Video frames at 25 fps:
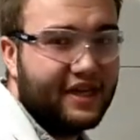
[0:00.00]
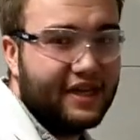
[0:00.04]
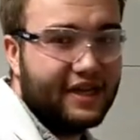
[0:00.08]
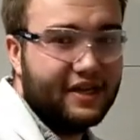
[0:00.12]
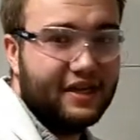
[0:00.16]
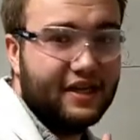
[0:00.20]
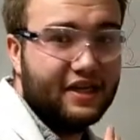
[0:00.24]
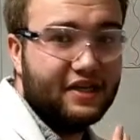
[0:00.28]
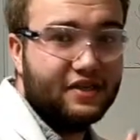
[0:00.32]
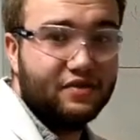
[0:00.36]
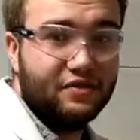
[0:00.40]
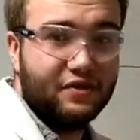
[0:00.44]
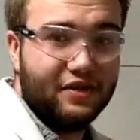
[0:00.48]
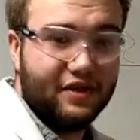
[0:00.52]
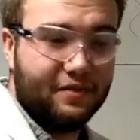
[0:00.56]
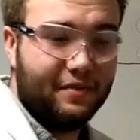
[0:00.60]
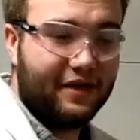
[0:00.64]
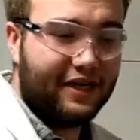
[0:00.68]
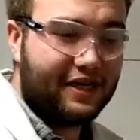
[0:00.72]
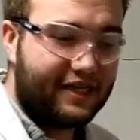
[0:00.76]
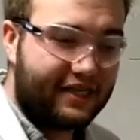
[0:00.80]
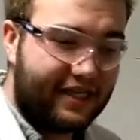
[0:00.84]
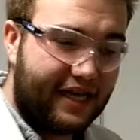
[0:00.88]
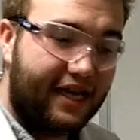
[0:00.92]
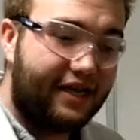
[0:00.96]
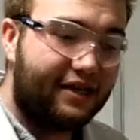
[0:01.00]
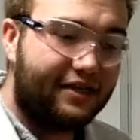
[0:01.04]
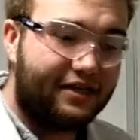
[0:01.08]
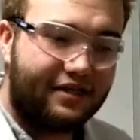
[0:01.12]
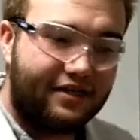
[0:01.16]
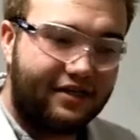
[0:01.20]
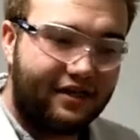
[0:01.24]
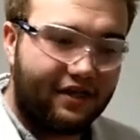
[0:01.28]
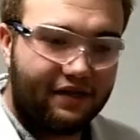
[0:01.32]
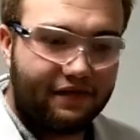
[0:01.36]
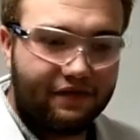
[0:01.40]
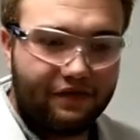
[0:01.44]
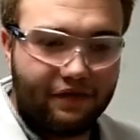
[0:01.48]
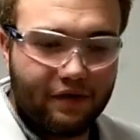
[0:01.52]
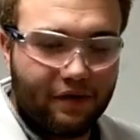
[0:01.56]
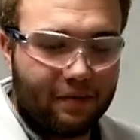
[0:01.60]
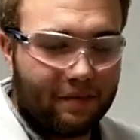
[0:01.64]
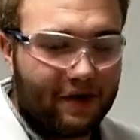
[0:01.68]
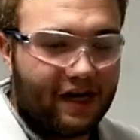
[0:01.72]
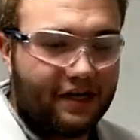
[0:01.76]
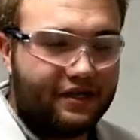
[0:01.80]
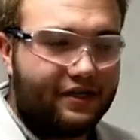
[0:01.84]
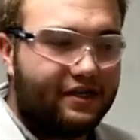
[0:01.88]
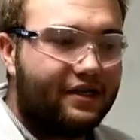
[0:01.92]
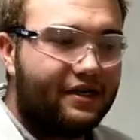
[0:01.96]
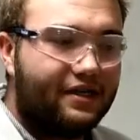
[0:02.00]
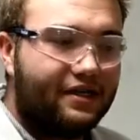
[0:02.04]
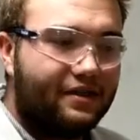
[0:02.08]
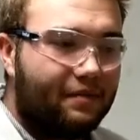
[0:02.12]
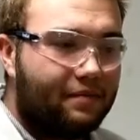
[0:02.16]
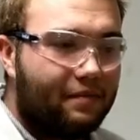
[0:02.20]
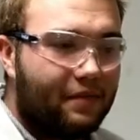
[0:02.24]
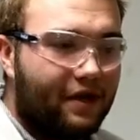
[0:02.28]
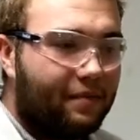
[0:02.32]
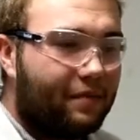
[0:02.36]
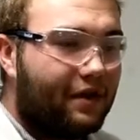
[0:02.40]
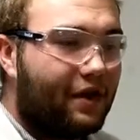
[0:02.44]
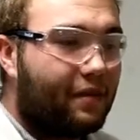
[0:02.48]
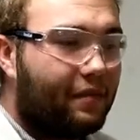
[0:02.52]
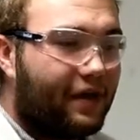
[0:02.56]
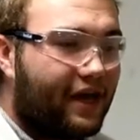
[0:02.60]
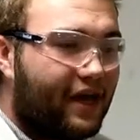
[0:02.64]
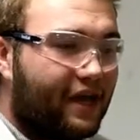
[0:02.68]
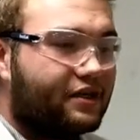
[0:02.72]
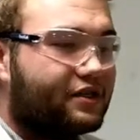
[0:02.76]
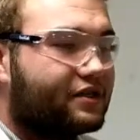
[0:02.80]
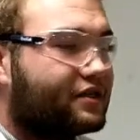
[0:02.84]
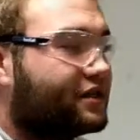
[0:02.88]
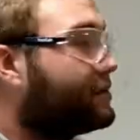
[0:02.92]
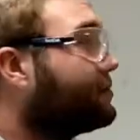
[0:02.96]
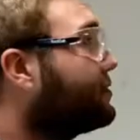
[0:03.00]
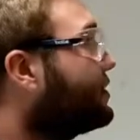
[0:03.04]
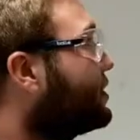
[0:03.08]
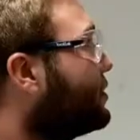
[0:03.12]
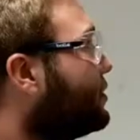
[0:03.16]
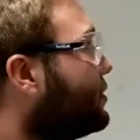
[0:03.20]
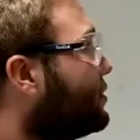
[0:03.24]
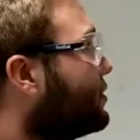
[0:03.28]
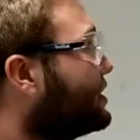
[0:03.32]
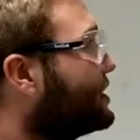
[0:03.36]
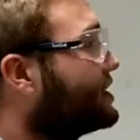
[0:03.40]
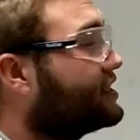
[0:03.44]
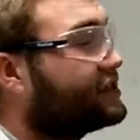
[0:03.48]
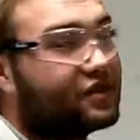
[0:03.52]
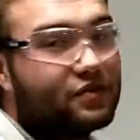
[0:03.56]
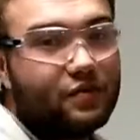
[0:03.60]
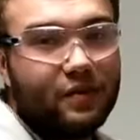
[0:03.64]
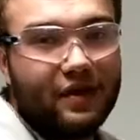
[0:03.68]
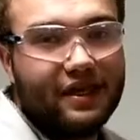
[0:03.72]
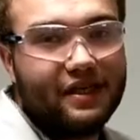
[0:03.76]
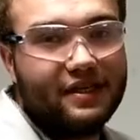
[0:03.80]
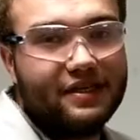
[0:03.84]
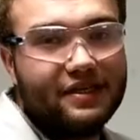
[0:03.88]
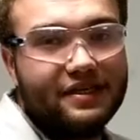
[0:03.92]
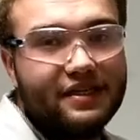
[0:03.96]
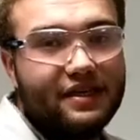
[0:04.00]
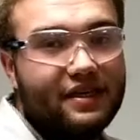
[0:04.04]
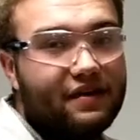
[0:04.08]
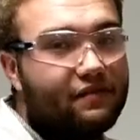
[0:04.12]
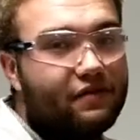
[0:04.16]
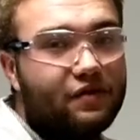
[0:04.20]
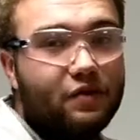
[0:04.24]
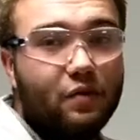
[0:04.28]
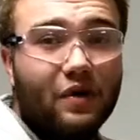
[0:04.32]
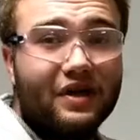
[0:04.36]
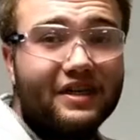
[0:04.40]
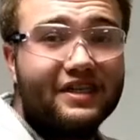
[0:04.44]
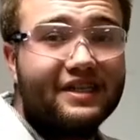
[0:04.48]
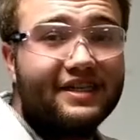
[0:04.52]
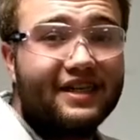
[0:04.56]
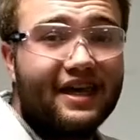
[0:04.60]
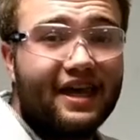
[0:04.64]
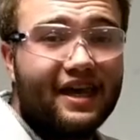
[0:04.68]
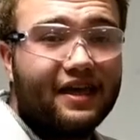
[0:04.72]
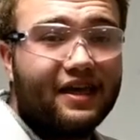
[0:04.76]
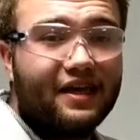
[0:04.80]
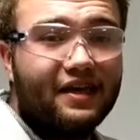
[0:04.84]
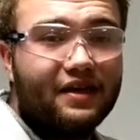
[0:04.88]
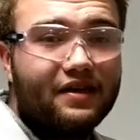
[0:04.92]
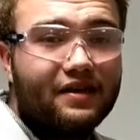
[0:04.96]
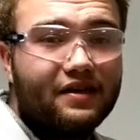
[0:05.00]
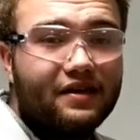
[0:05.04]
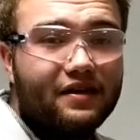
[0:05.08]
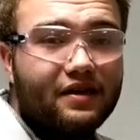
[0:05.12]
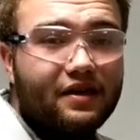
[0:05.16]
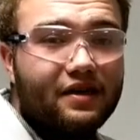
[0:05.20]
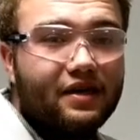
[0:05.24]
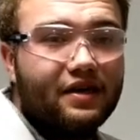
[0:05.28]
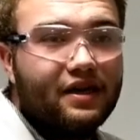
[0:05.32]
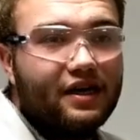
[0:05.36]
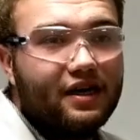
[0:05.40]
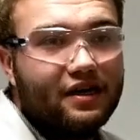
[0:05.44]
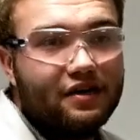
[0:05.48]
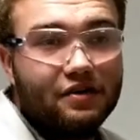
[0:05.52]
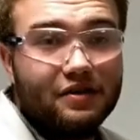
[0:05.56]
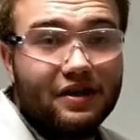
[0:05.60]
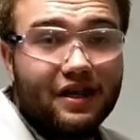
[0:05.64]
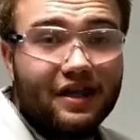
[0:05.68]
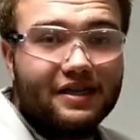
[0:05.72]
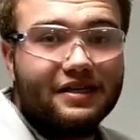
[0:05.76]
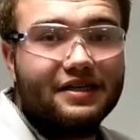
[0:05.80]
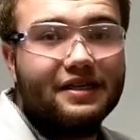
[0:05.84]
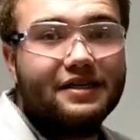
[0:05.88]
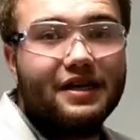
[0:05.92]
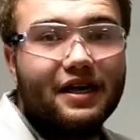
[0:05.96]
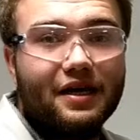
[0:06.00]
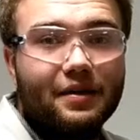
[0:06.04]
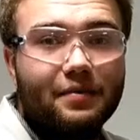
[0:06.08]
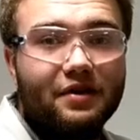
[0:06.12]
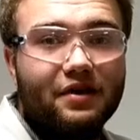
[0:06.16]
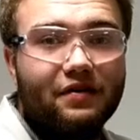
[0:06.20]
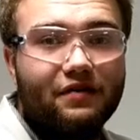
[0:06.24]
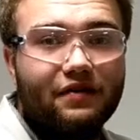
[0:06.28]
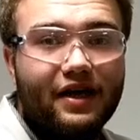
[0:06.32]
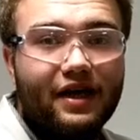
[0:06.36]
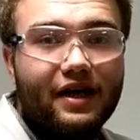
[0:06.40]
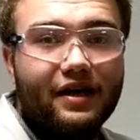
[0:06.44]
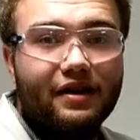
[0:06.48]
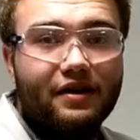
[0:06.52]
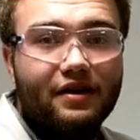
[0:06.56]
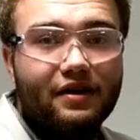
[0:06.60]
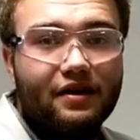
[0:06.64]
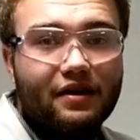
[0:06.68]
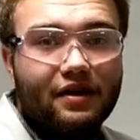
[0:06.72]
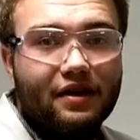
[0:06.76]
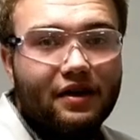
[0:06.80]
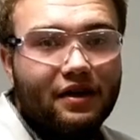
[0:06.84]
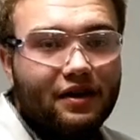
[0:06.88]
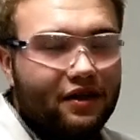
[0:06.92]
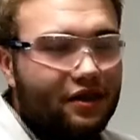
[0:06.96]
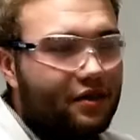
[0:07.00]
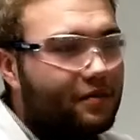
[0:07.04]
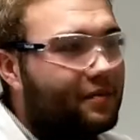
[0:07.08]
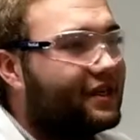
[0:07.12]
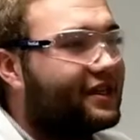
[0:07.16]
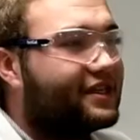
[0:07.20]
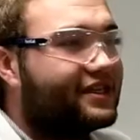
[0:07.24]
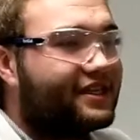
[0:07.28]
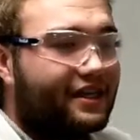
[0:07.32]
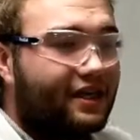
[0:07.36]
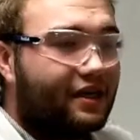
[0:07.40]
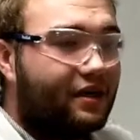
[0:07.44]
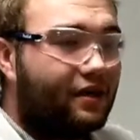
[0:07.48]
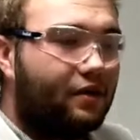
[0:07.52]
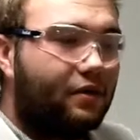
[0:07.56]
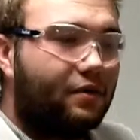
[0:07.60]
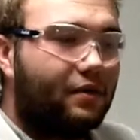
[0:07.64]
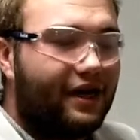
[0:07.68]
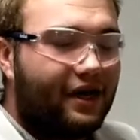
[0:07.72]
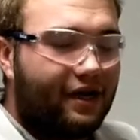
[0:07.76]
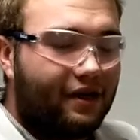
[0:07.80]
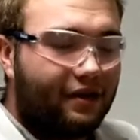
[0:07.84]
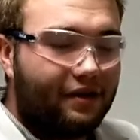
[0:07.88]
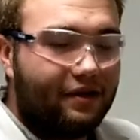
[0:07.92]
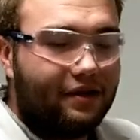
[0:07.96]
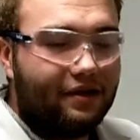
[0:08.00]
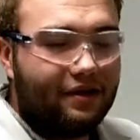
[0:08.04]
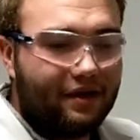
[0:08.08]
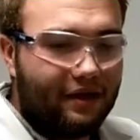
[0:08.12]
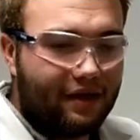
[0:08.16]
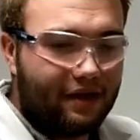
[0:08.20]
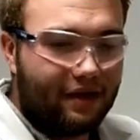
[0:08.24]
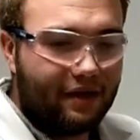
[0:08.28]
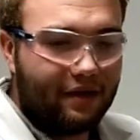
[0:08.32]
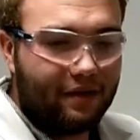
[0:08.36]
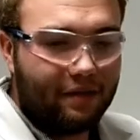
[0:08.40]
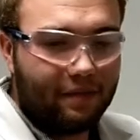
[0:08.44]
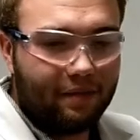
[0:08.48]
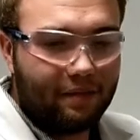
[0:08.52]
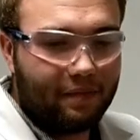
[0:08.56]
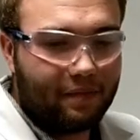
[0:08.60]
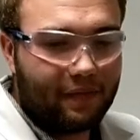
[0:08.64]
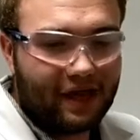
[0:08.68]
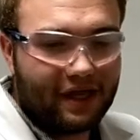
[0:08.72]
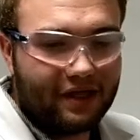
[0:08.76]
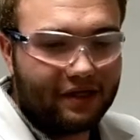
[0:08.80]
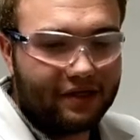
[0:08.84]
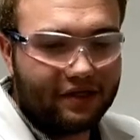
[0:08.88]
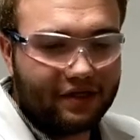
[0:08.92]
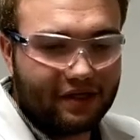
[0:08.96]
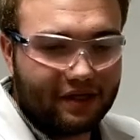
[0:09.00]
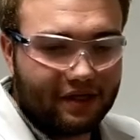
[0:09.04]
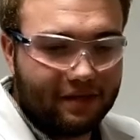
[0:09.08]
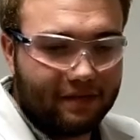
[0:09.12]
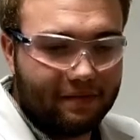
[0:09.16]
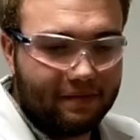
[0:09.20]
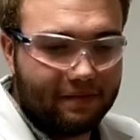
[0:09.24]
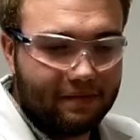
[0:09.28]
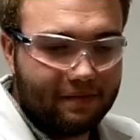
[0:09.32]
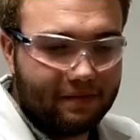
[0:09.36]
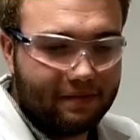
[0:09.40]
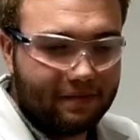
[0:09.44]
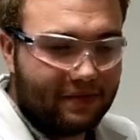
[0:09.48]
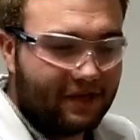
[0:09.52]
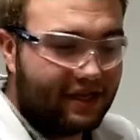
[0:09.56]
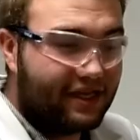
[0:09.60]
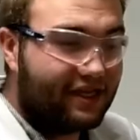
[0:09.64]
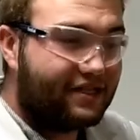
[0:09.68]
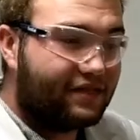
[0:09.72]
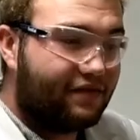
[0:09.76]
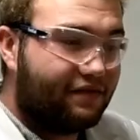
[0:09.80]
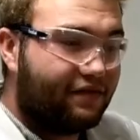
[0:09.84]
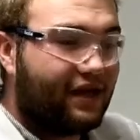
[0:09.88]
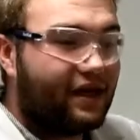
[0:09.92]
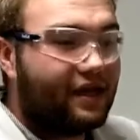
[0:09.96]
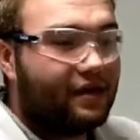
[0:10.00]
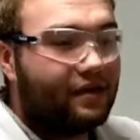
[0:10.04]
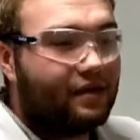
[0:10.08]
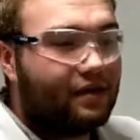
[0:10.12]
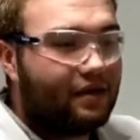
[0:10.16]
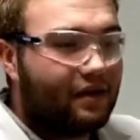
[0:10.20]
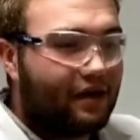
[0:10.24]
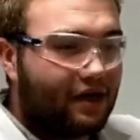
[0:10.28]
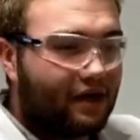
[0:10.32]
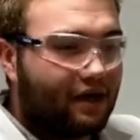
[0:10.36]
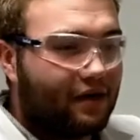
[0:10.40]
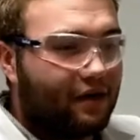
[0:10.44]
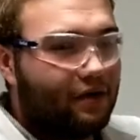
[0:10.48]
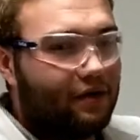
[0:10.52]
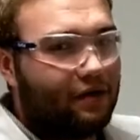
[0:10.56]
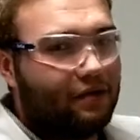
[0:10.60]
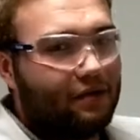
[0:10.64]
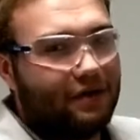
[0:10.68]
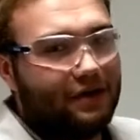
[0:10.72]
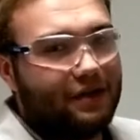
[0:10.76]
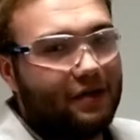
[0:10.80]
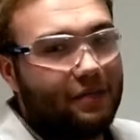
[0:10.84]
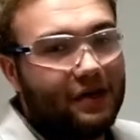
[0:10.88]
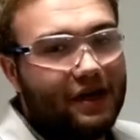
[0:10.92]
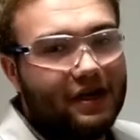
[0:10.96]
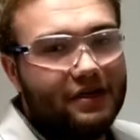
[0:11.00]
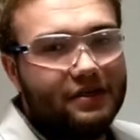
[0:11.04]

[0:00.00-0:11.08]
and this really makes sense if you imagine maybe a pendulum that only swings every 1 second, and you'd like to time an event. You may say, oh well, the pendulum, this event occurred when the